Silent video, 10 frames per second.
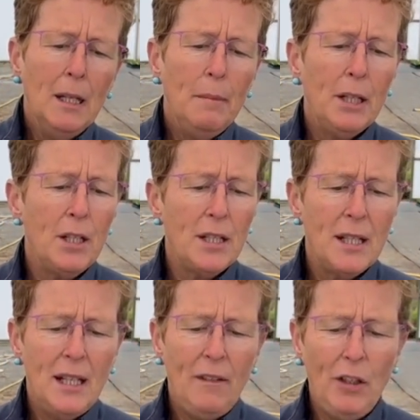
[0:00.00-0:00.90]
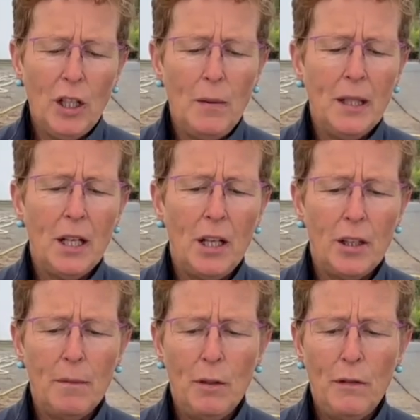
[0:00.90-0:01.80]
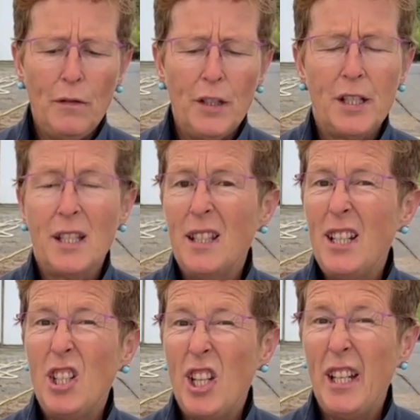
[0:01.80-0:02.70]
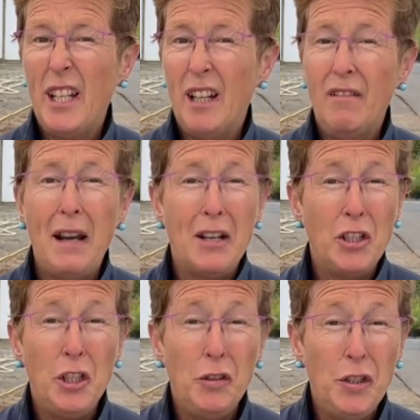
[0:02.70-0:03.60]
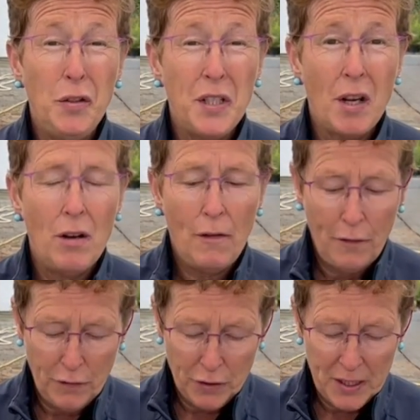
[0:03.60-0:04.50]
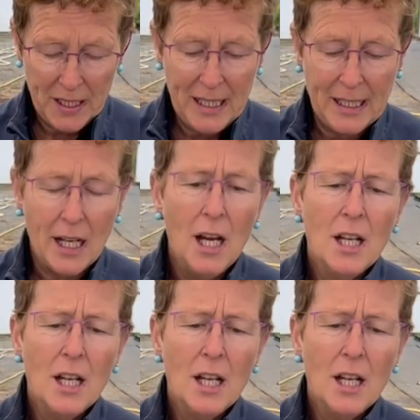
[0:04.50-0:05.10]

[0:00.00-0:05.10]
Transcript: because if you go and cut them off first and then shake it around, you lose half of your seed.